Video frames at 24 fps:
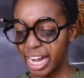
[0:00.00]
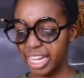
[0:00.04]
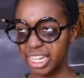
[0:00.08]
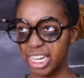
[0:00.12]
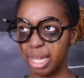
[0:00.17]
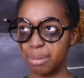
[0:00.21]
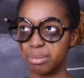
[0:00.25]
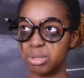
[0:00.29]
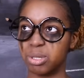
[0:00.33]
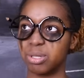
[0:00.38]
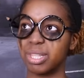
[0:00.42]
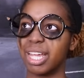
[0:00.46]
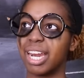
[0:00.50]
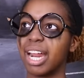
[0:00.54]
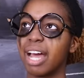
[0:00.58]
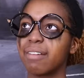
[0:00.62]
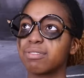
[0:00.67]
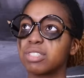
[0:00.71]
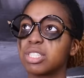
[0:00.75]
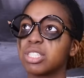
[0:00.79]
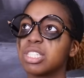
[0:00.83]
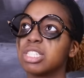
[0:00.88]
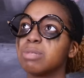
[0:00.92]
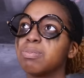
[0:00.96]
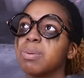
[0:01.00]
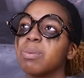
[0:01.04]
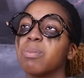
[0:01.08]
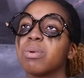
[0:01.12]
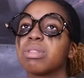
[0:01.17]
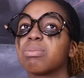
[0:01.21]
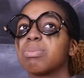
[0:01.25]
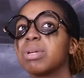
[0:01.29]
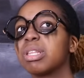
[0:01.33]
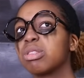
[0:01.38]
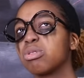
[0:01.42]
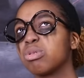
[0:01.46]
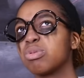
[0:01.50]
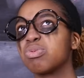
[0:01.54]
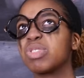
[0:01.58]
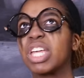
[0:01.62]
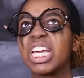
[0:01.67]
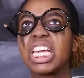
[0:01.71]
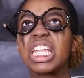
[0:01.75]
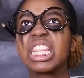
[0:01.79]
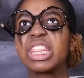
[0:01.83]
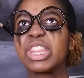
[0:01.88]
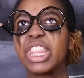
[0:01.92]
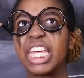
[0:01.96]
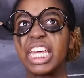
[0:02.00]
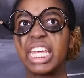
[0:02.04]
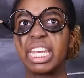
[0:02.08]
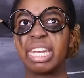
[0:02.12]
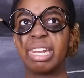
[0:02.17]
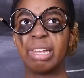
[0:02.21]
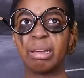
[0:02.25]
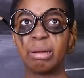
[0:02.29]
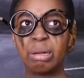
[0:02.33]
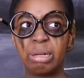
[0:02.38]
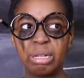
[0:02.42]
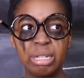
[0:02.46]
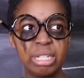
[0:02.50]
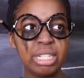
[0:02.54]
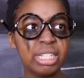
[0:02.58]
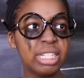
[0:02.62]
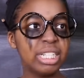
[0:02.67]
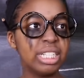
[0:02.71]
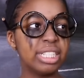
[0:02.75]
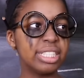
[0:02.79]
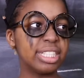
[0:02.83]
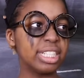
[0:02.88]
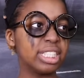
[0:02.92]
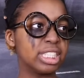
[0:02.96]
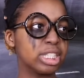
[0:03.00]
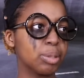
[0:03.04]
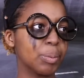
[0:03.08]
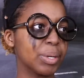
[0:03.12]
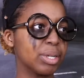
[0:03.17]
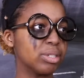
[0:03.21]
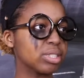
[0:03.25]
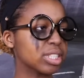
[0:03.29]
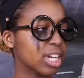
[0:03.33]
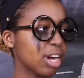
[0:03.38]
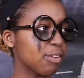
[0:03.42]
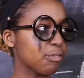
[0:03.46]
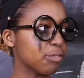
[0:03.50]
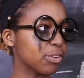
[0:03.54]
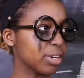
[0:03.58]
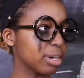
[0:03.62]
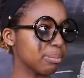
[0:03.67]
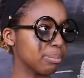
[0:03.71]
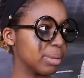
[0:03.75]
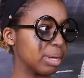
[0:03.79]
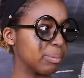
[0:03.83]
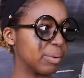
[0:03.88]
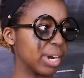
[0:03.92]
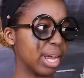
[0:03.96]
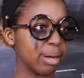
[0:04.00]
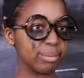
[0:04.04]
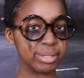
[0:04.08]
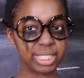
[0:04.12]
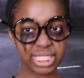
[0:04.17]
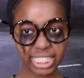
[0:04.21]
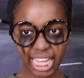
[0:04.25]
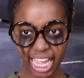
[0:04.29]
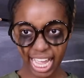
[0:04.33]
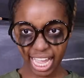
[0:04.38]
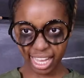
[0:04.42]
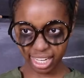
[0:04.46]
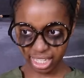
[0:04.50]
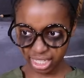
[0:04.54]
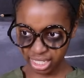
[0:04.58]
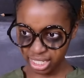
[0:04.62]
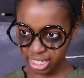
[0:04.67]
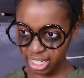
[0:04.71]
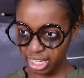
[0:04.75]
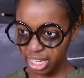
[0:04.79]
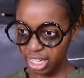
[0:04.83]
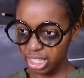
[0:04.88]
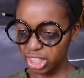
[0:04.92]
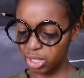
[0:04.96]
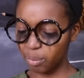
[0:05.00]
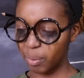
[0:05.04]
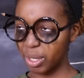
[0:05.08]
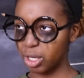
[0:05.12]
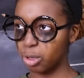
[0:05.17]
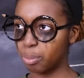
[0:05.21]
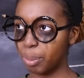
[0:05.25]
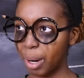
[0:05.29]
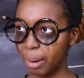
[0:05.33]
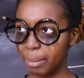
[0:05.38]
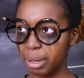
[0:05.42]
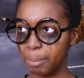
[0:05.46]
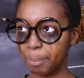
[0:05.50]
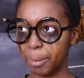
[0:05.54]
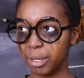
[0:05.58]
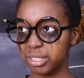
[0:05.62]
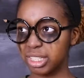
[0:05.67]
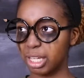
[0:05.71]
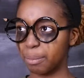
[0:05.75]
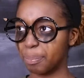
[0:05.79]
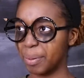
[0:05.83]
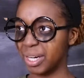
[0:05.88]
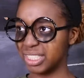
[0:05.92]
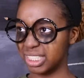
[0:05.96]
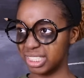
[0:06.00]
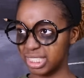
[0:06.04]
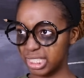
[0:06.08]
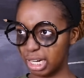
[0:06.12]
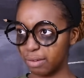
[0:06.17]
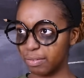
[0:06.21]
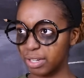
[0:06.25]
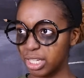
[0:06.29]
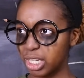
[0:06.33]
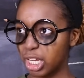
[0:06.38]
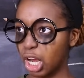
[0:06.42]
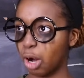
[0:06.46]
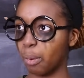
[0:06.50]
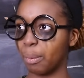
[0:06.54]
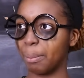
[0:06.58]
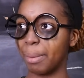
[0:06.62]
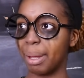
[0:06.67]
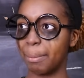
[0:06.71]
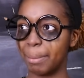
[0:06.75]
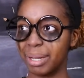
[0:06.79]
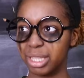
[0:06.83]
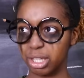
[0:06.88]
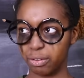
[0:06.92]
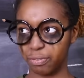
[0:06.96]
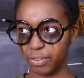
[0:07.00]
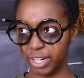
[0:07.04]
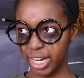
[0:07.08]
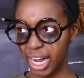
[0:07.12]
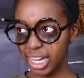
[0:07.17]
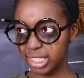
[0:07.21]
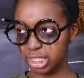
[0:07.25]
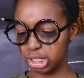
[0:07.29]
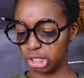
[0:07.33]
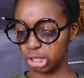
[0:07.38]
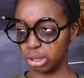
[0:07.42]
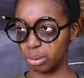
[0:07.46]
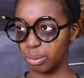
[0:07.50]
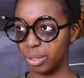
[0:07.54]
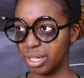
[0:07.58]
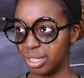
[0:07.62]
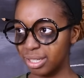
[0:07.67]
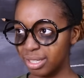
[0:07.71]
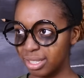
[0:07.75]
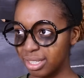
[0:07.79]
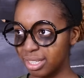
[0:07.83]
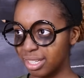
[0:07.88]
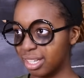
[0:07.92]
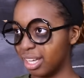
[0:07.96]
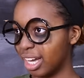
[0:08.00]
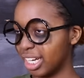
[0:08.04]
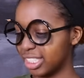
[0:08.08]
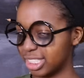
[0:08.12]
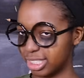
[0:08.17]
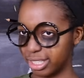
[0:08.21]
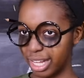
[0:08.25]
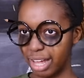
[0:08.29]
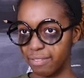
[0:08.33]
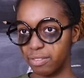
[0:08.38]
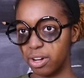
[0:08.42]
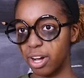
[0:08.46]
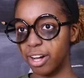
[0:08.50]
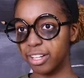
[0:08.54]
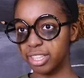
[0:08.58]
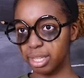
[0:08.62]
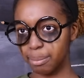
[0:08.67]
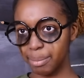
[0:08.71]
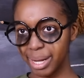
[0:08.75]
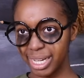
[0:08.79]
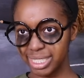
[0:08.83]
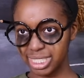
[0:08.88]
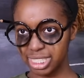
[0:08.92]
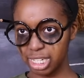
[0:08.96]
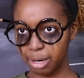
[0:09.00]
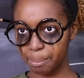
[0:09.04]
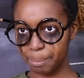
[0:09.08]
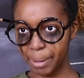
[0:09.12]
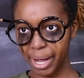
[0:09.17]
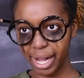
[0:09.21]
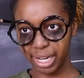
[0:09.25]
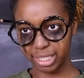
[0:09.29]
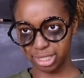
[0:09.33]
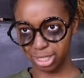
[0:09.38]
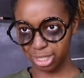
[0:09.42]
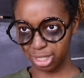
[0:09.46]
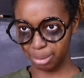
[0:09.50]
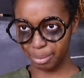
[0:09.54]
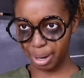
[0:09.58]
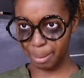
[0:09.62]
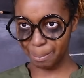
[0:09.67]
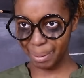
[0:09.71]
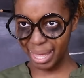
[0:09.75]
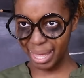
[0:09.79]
I named her that after she's been with me through thick and thin. She's the one who's comforted me when I was sad. The one who brought me birthday presents every year when my mother forgot to. I still have all the mice in a box under my